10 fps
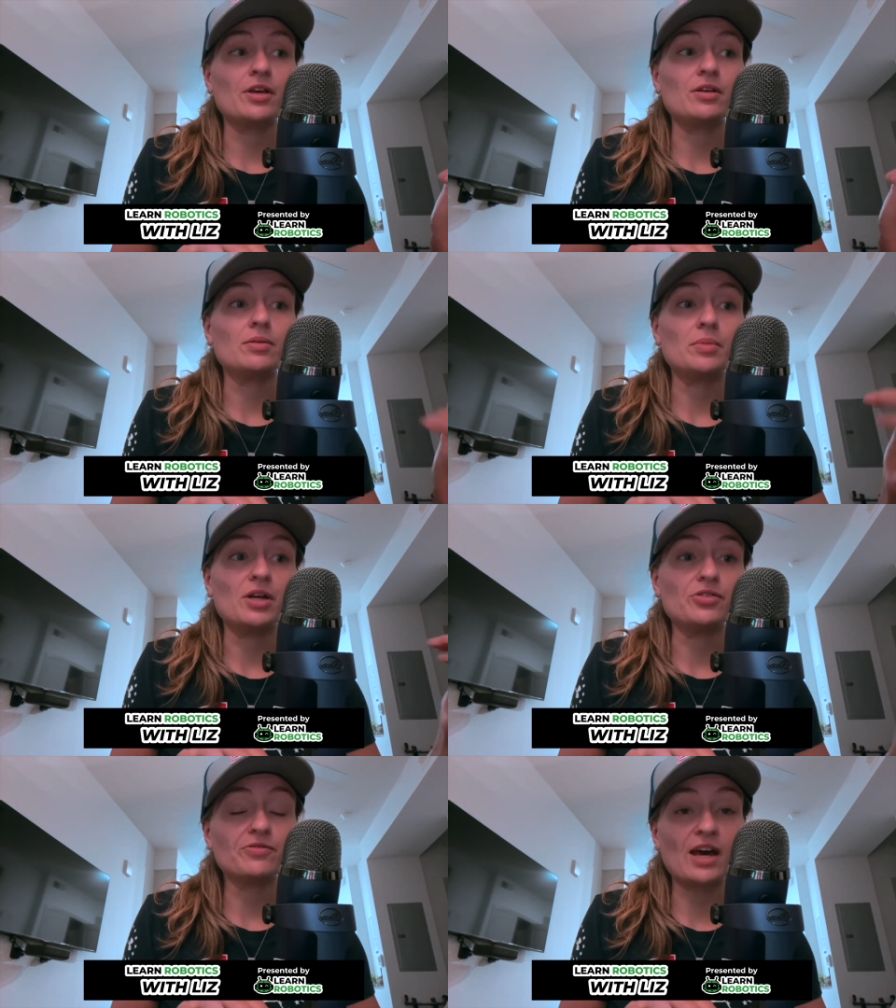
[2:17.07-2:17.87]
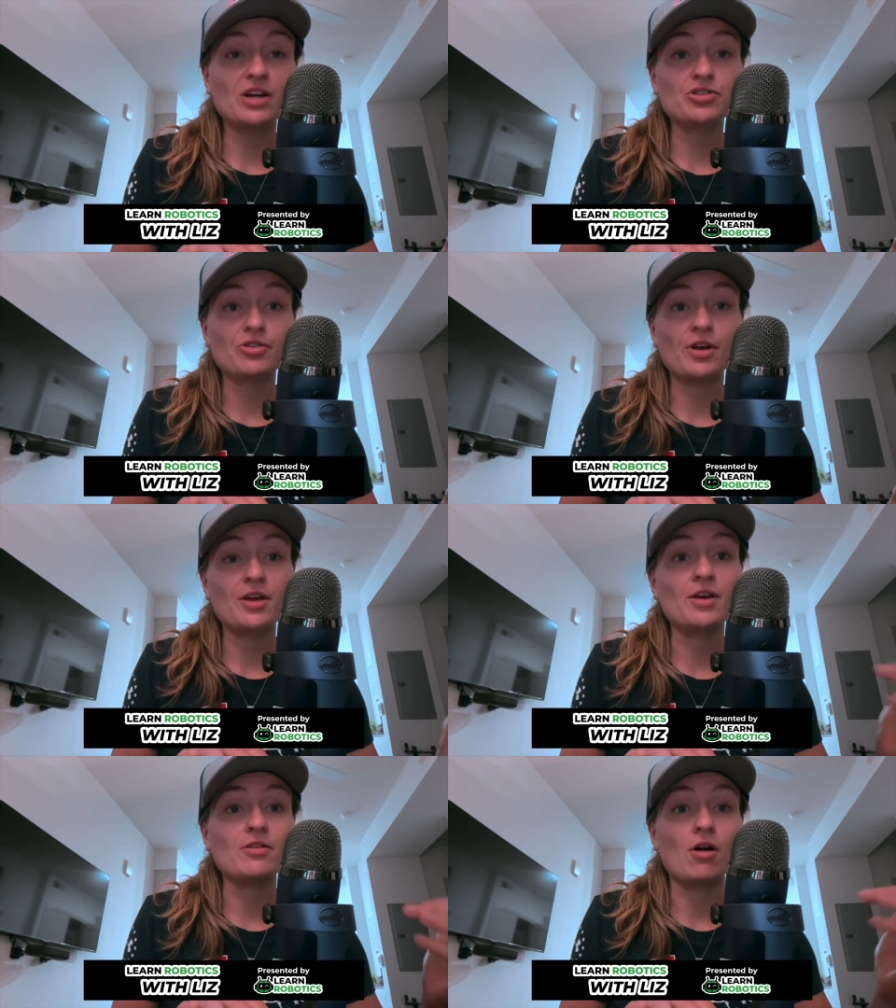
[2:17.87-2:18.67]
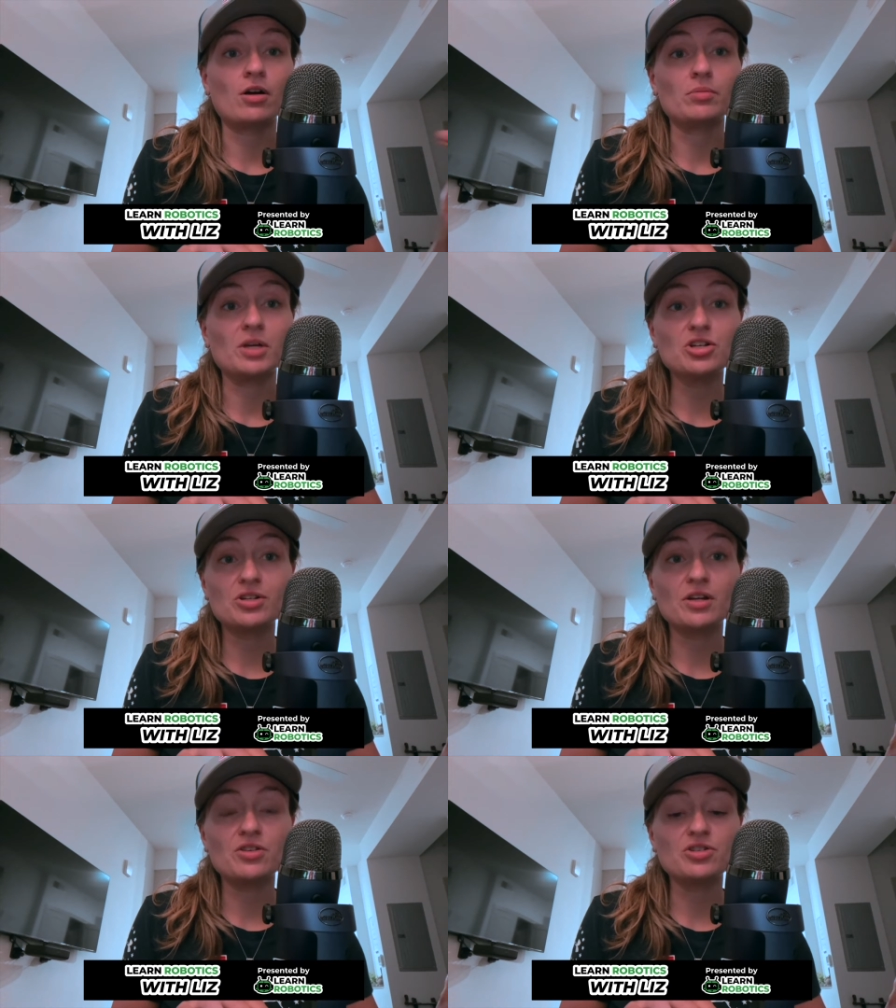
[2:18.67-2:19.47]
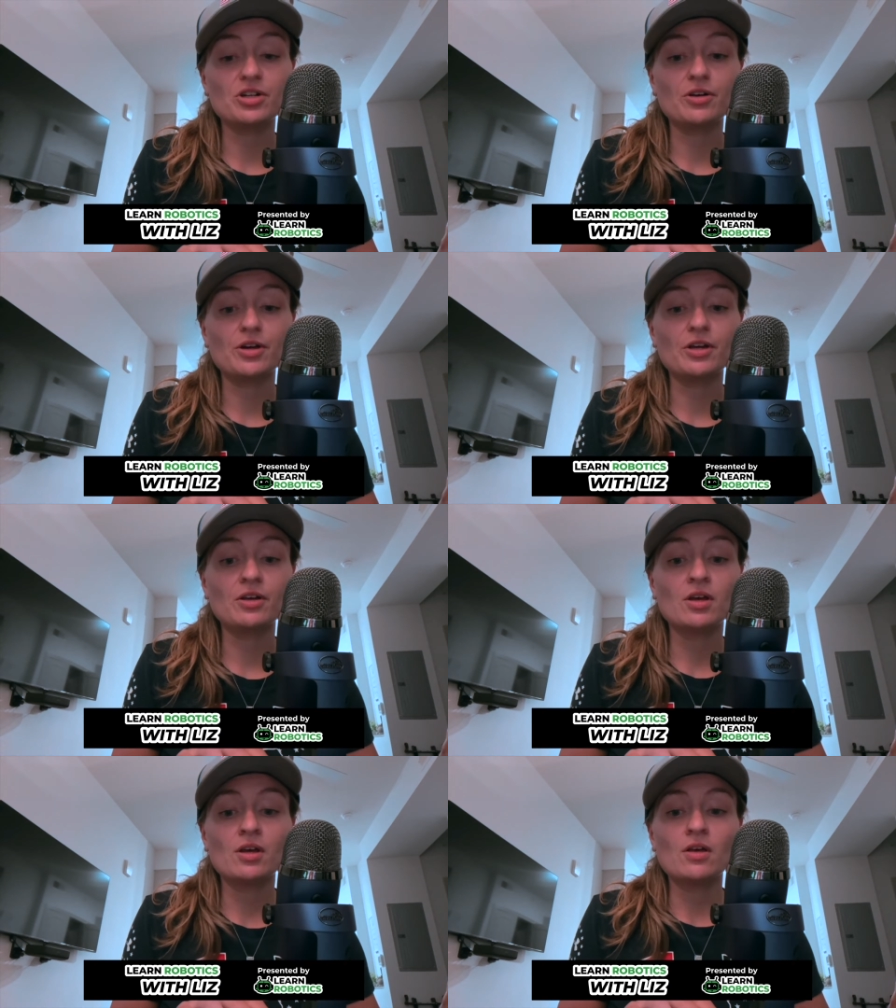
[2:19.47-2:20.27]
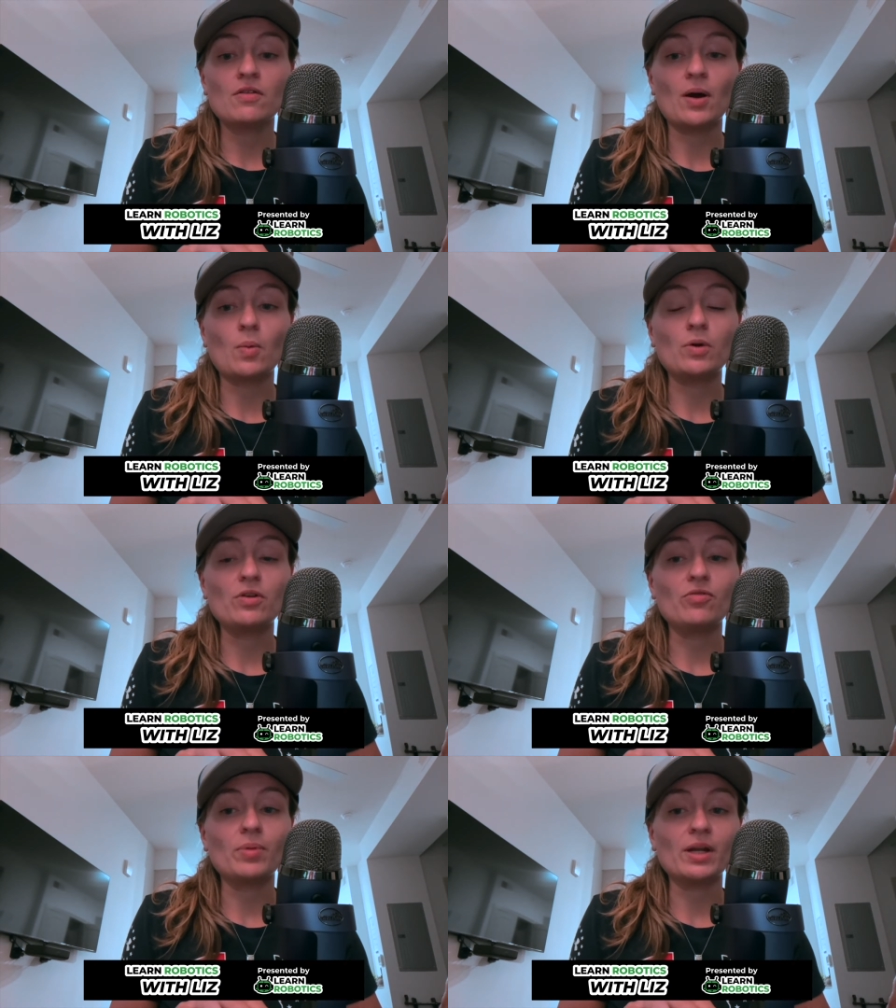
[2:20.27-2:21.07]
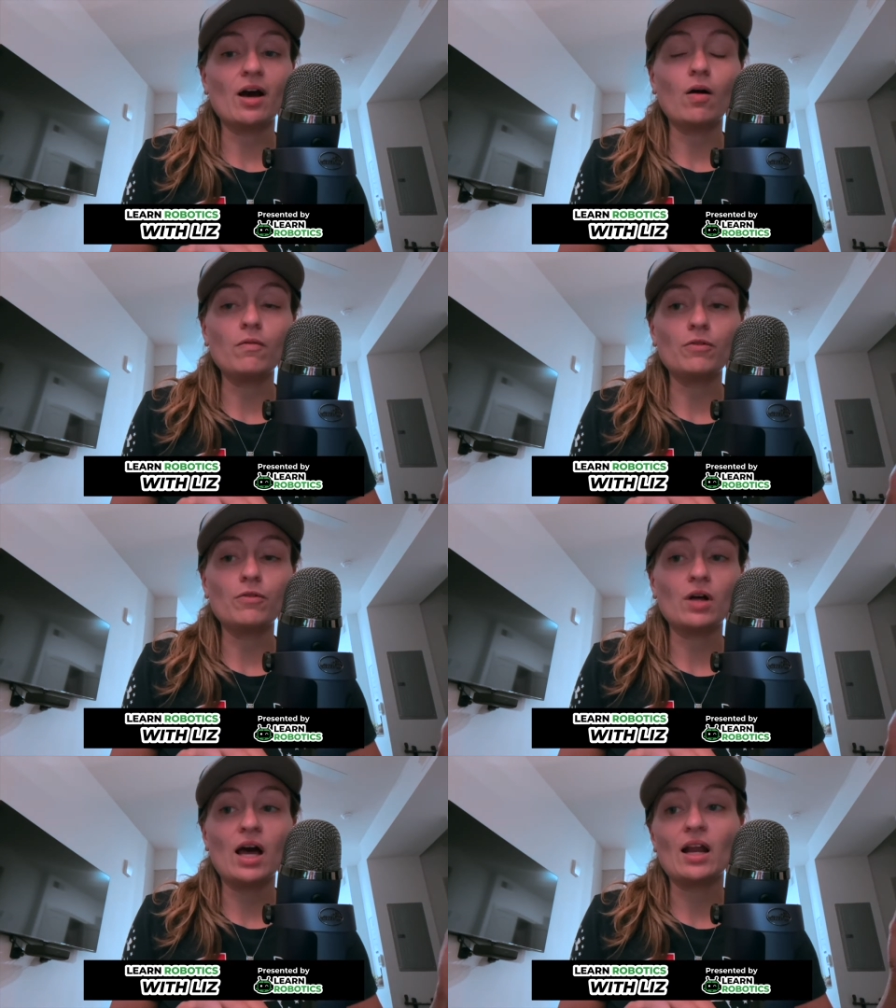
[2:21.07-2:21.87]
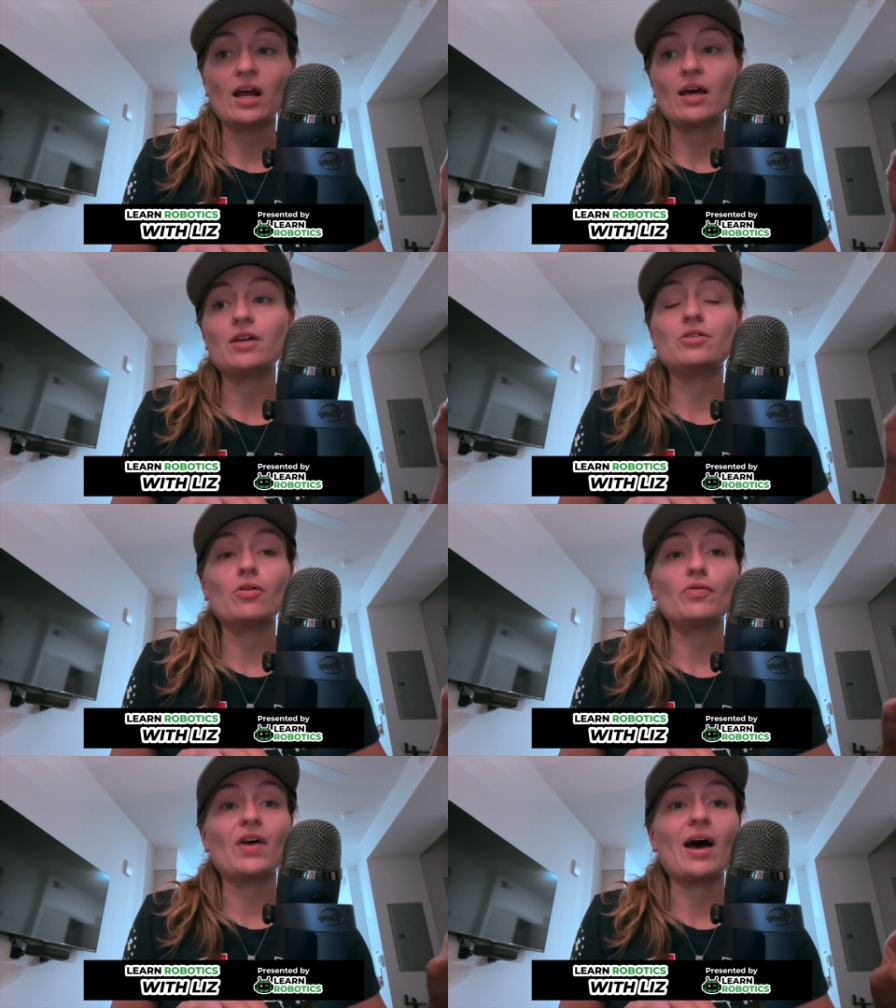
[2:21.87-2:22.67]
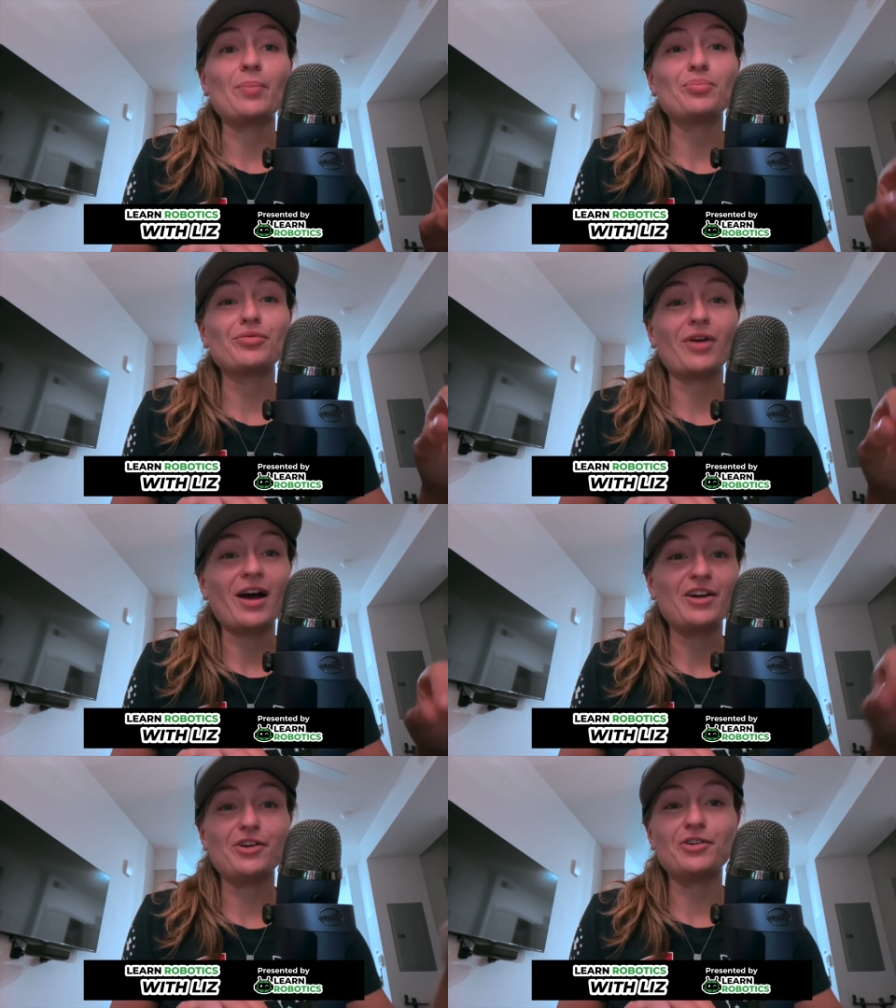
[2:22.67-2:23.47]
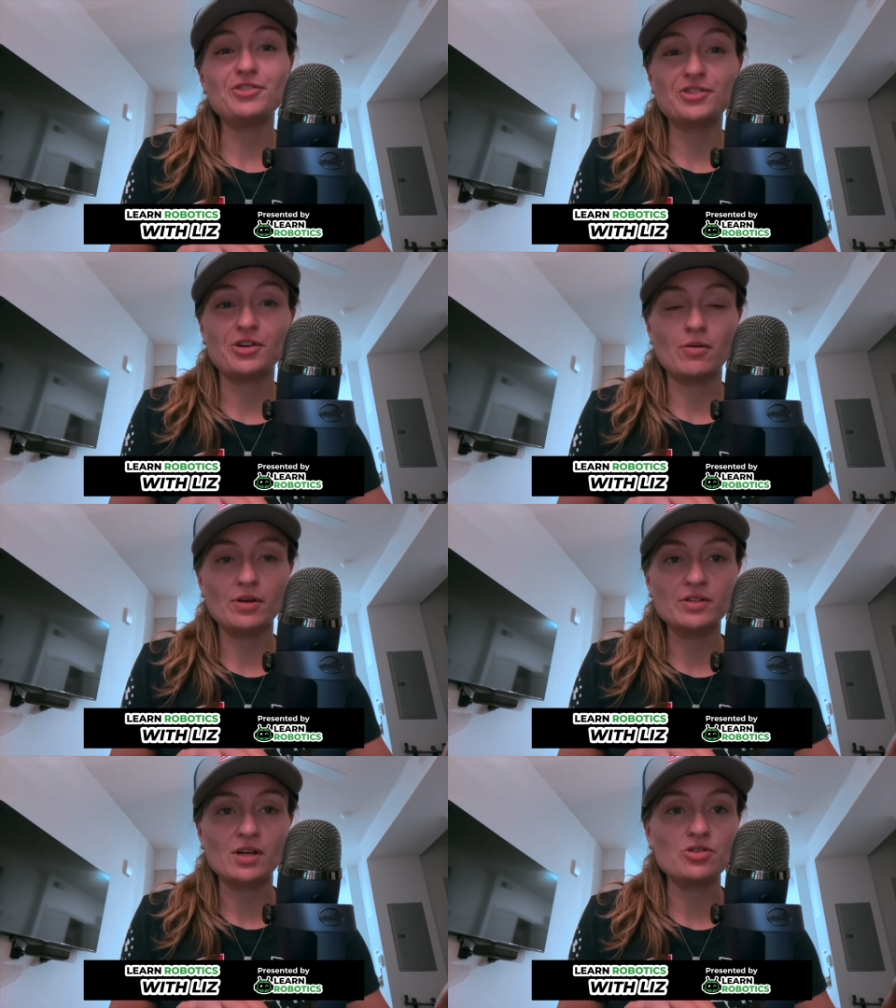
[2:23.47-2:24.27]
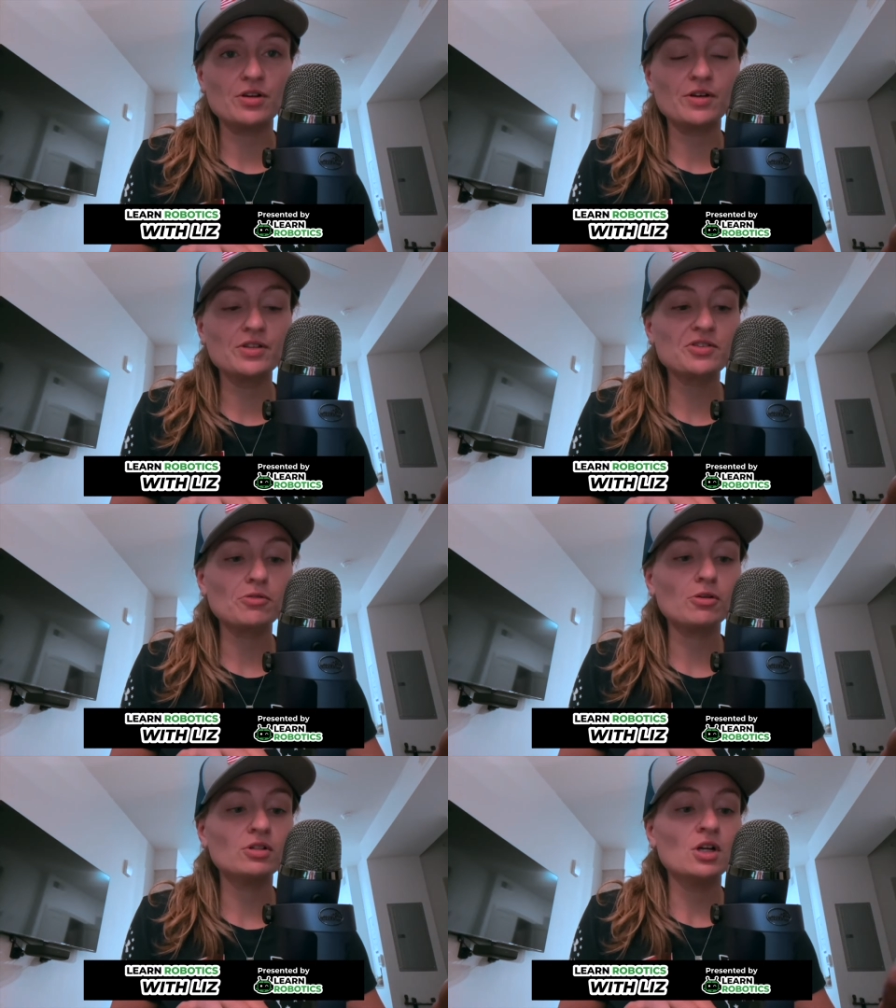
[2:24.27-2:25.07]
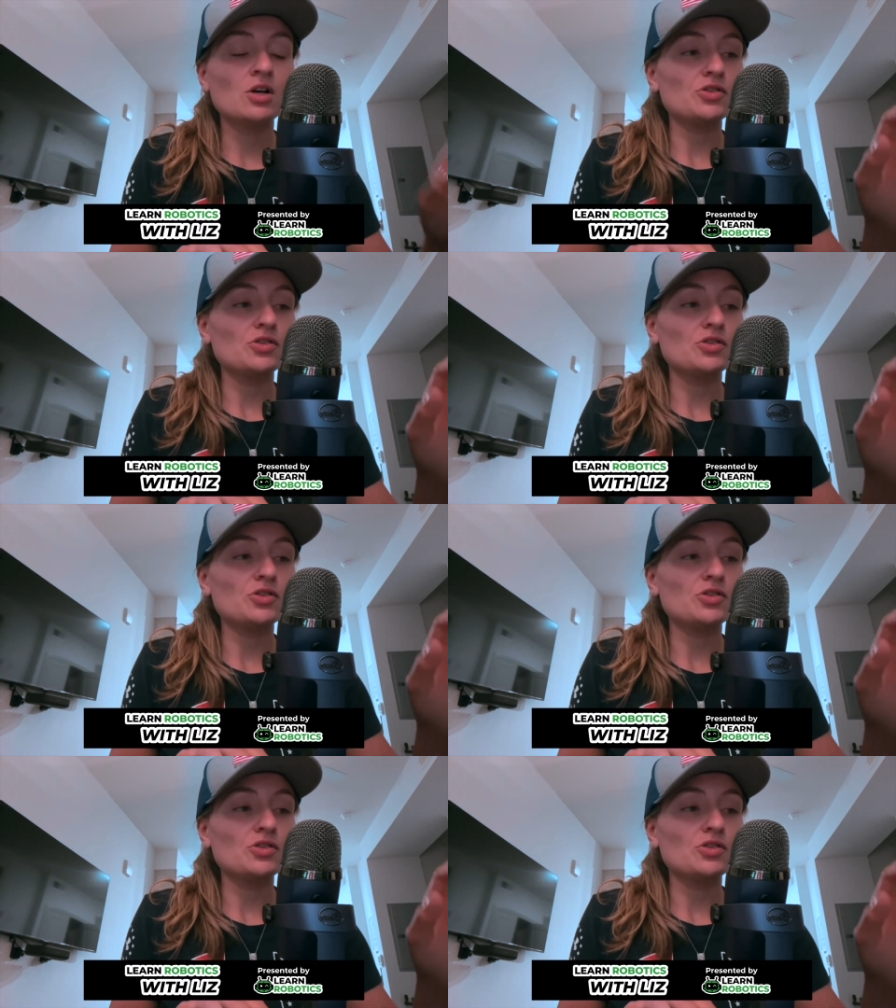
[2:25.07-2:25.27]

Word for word: in manufacturing and automation engineering, that would have been helpful had I had known that prior to going to engineering school.